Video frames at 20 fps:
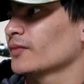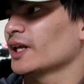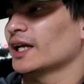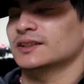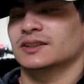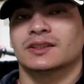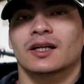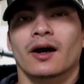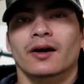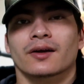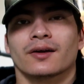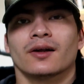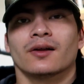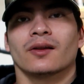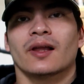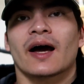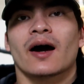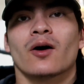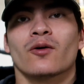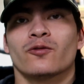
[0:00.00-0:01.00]
It's not going to
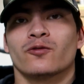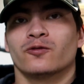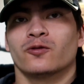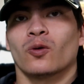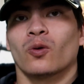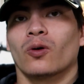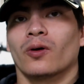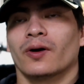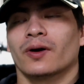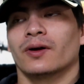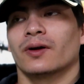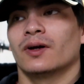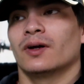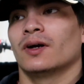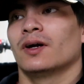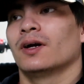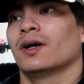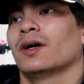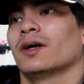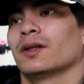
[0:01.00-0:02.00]
allow for
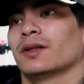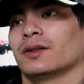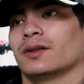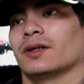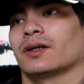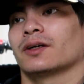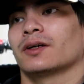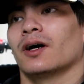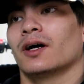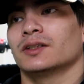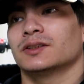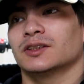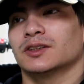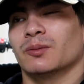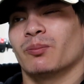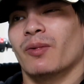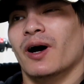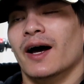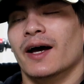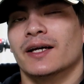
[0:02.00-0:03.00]
the
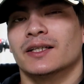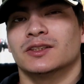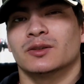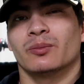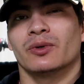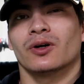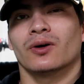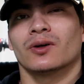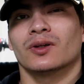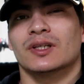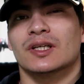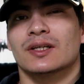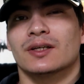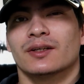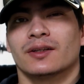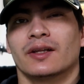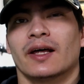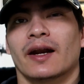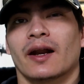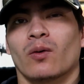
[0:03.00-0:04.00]

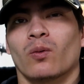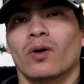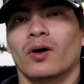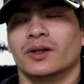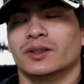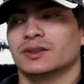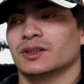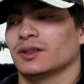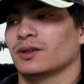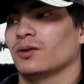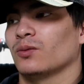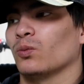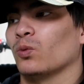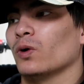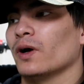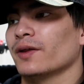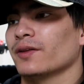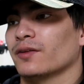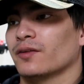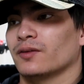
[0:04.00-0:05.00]
customizability that I want
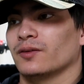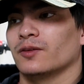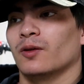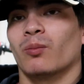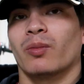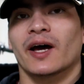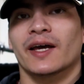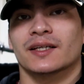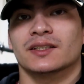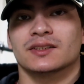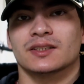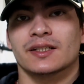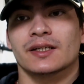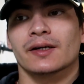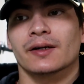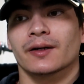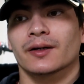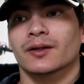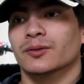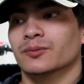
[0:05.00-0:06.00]
with the bikes
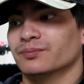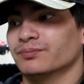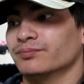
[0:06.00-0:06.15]
here.